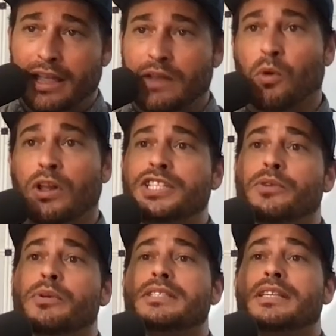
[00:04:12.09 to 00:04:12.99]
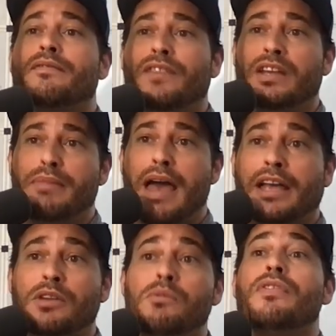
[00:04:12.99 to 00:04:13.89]
And once you receive
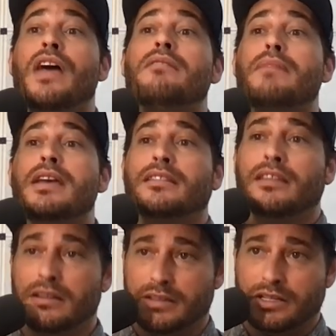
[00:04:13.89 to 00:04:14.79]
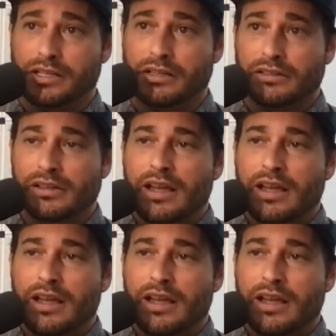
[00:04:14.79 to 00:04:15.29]
feedback, you then make the decision.